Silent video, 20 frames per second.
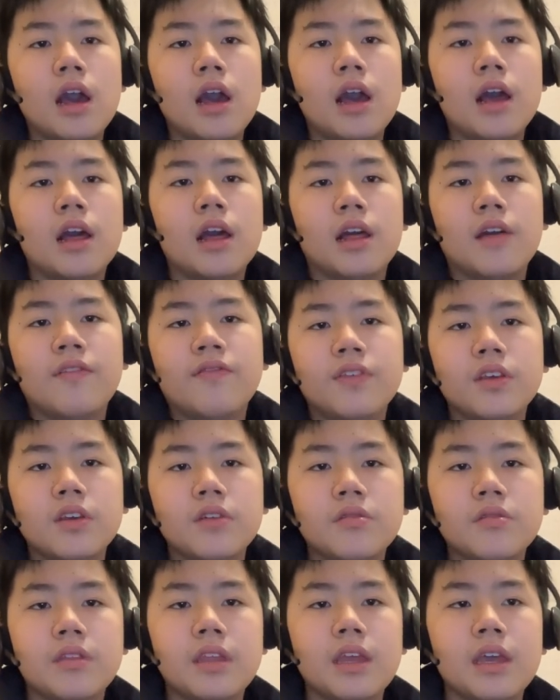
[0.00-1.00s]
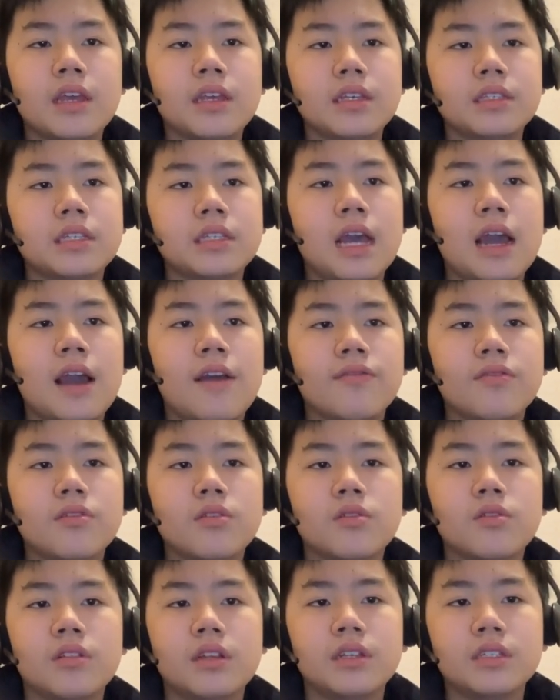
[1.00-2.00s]
a few days
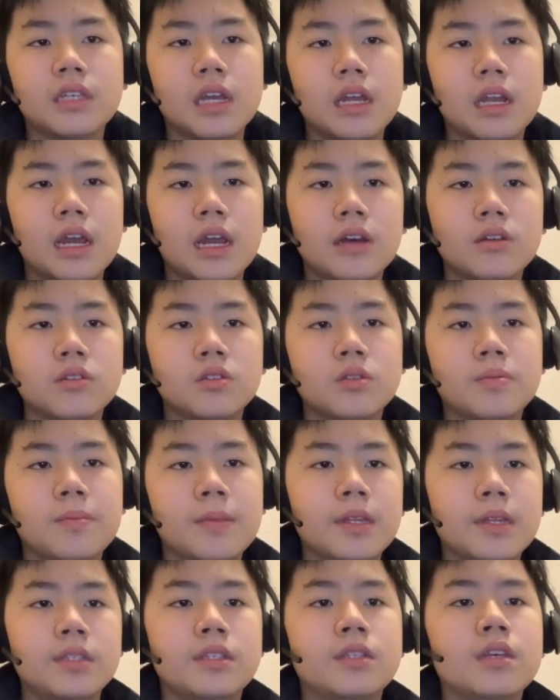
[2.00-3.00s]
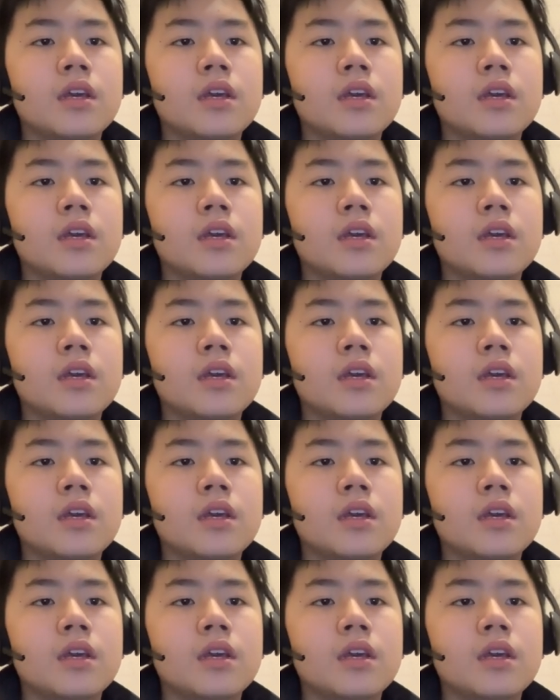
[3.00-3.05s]
after this announcement.